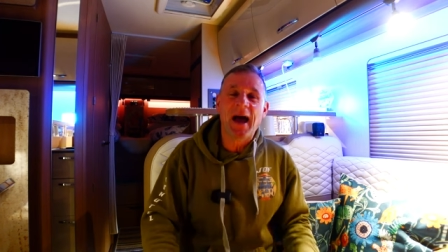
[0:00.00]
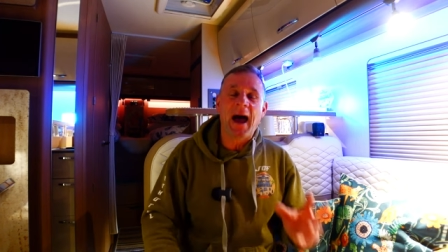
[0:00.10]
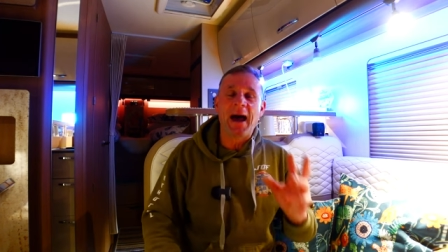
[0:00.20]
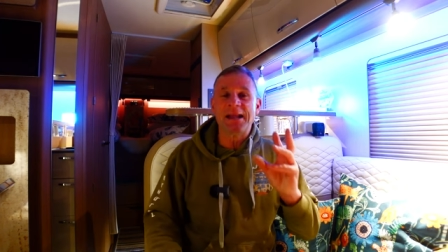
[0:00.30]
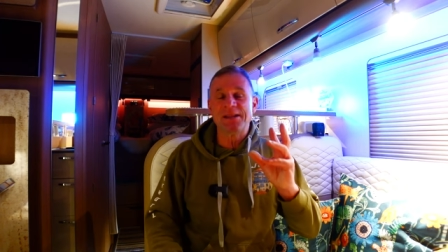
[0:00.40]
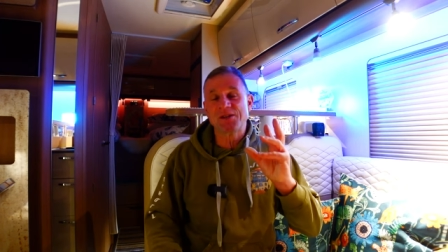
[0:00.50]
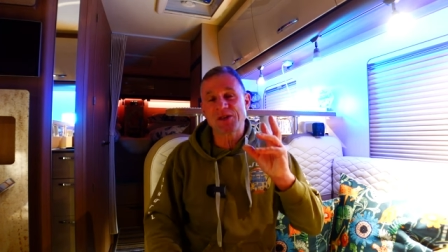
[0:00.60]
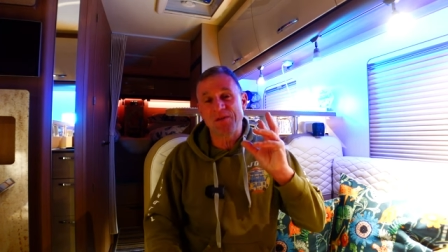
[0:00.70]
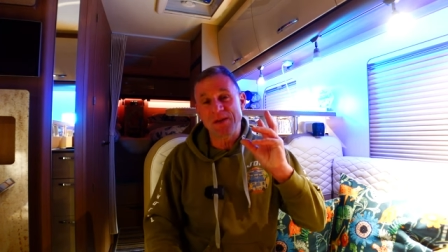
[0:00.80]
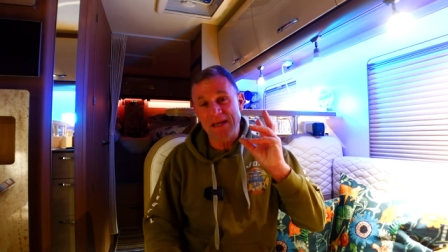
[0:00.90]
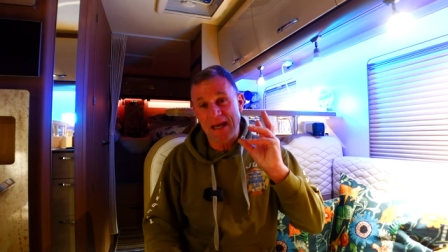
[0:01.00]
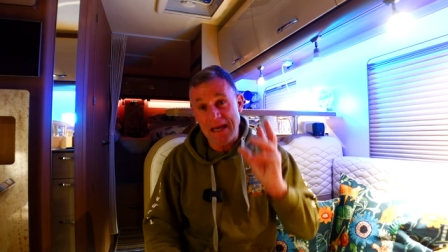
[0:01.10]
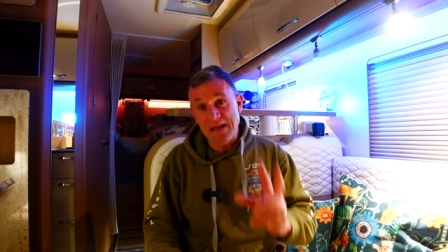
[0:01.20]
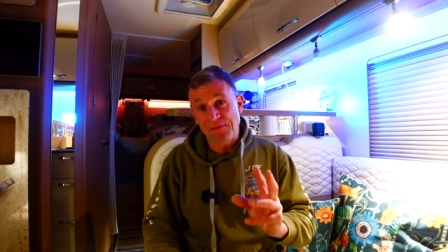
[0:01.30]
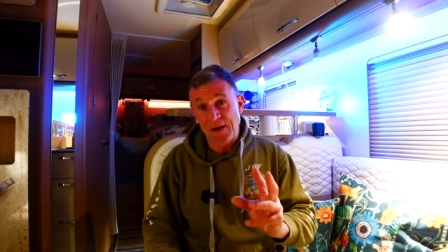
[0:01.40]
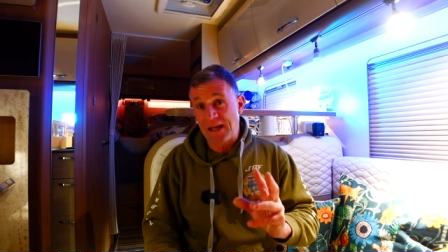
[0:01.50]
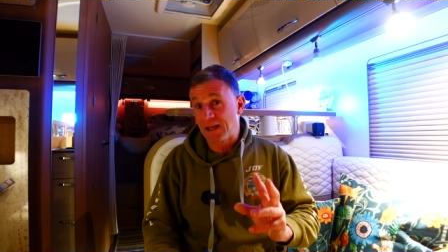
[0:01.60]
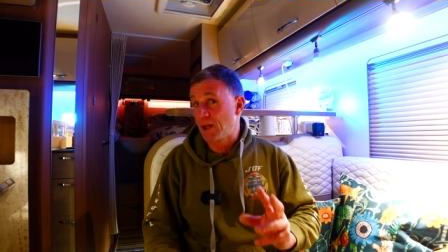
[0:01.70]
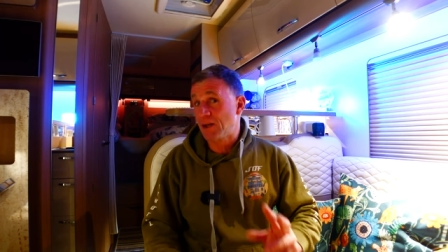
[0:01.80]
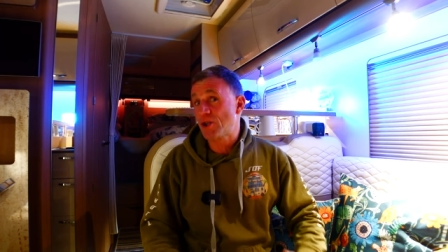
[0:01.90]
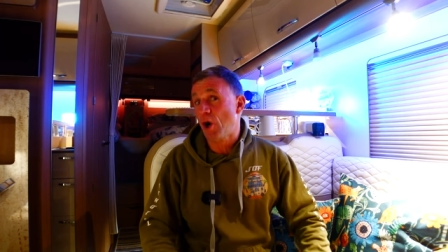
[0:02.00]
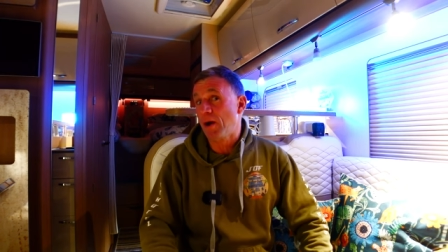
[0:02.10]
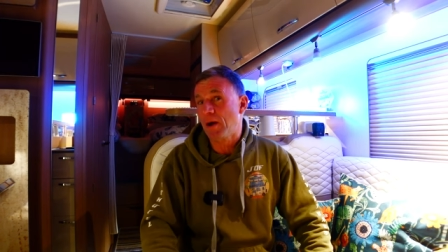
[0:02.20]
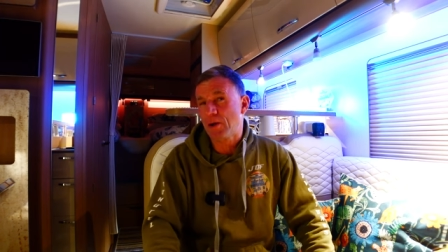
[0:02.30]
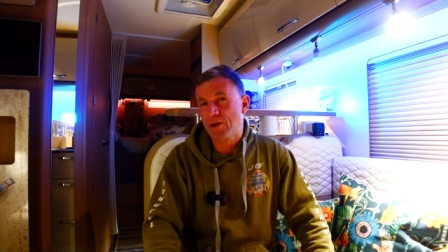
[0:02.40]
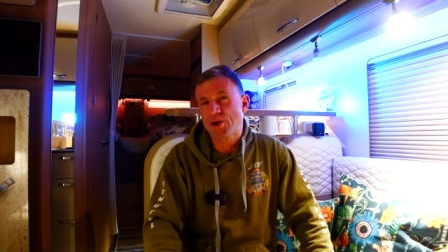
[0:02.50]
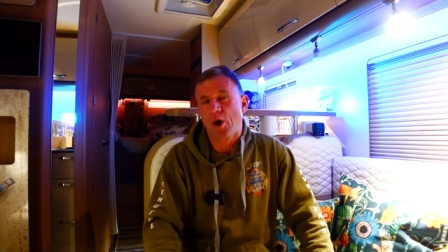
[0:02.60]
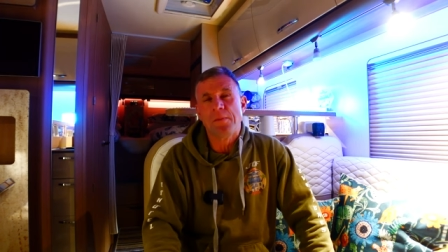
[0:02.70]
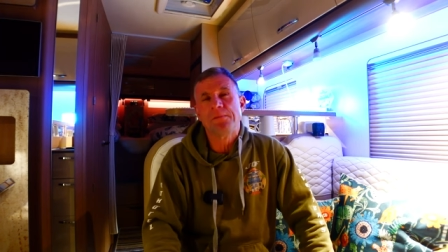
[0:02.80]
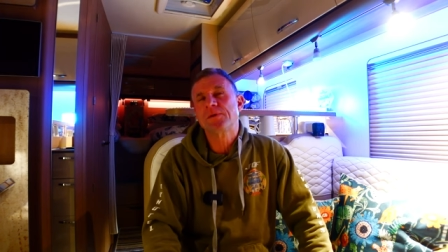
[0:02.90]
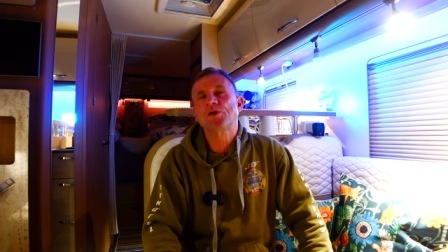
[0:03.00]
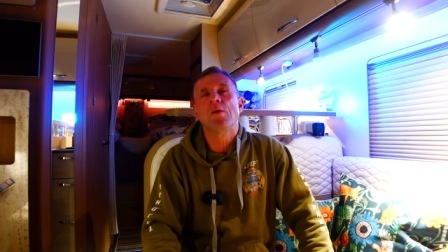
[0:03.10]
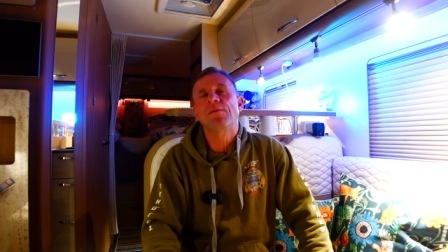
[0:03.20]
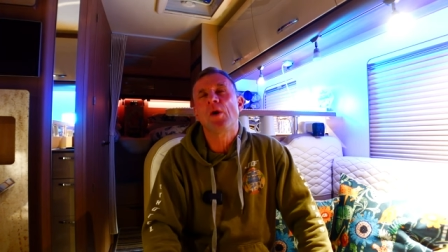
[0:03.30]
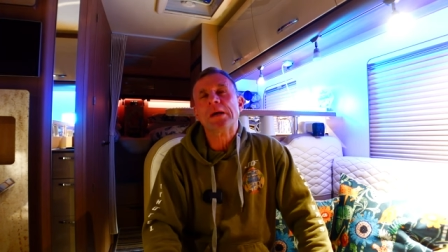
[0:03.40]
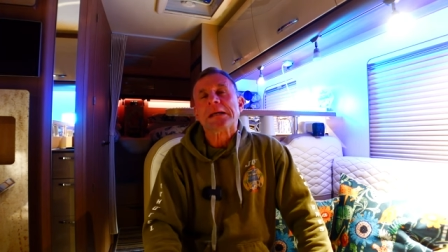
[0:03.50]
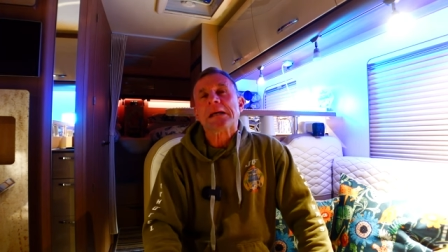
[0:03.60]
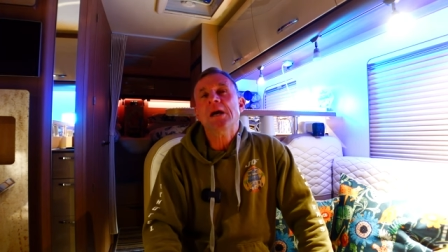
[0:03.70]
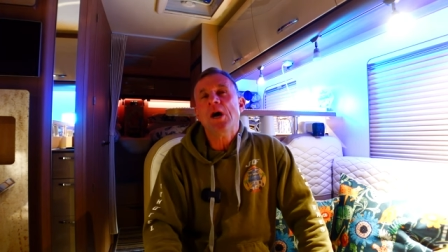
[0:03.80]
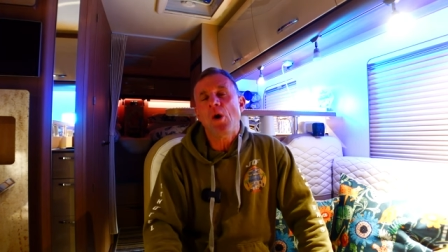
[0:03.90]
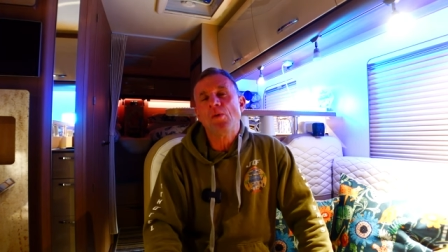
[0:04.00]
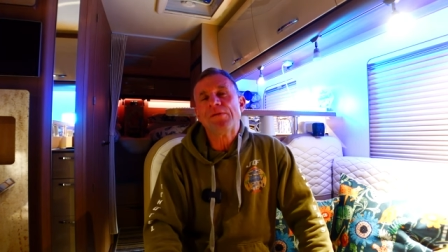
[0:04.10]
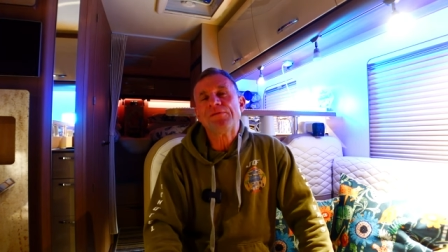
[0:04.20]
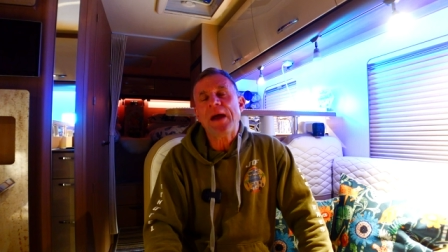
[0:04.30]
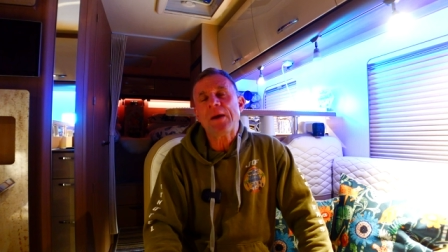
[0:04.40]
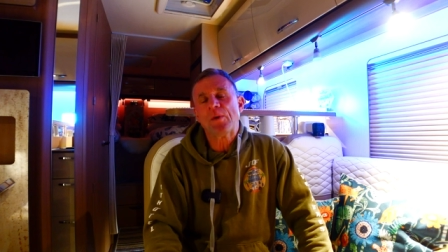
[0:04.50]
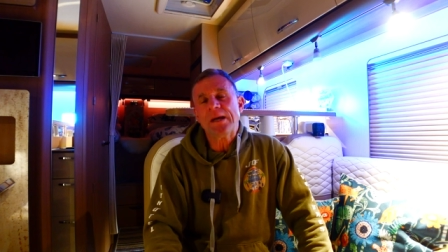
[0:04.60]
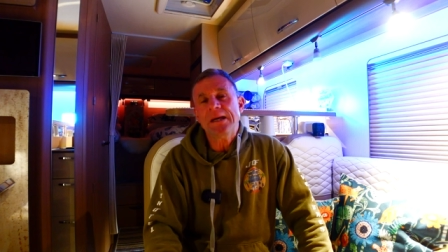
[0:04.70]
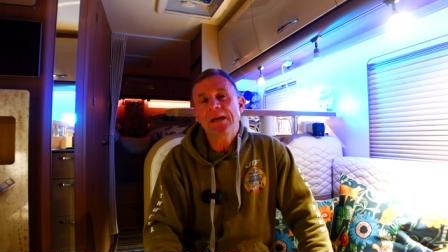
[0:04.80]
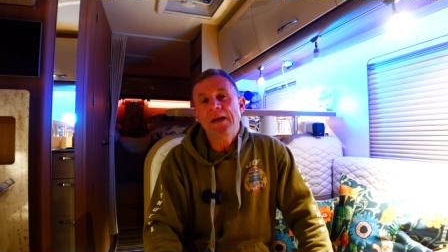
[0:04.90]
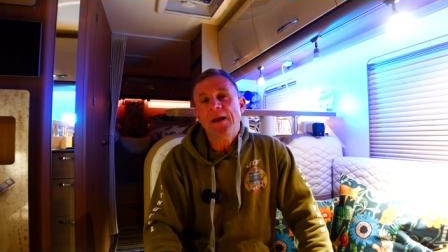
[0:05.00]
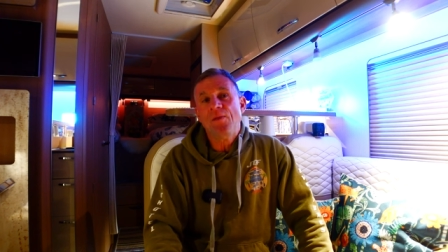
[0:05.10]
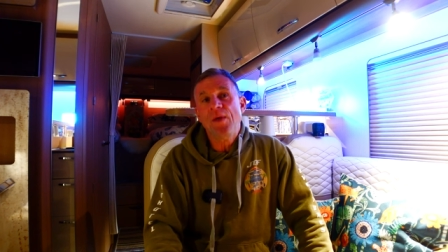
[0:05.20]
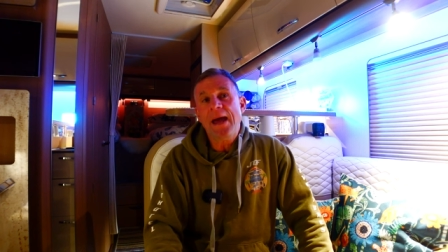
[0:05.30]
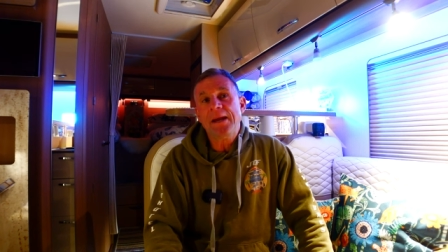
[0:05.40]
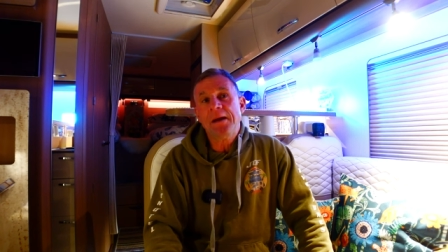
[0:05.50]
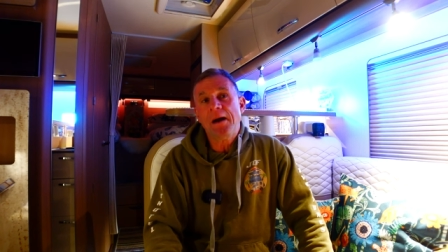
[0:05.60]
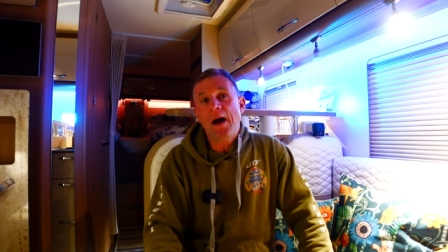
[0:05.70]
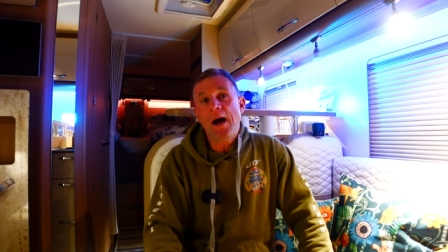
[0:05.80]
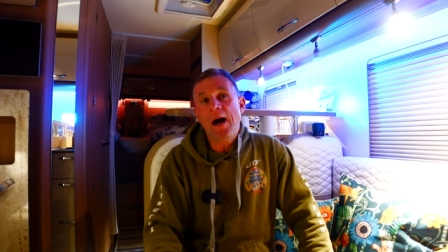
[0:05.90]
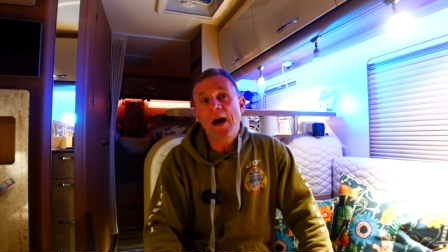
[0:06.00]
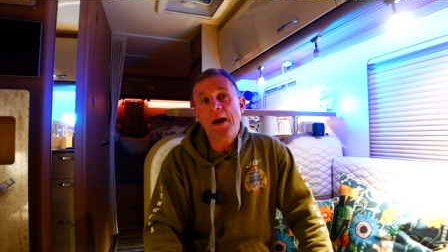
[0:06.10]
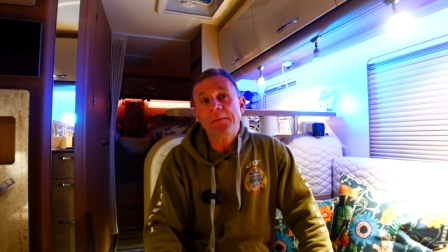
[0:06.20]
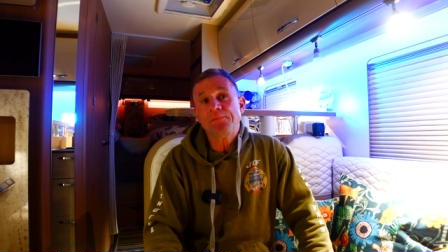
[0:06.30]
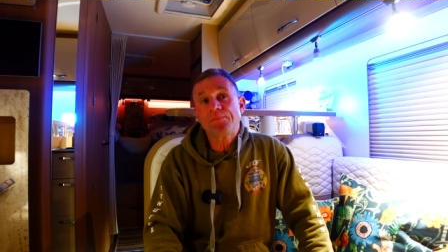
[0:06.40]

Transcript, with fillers: and the evening ty- time, sort of like on the ferry, then. Uh,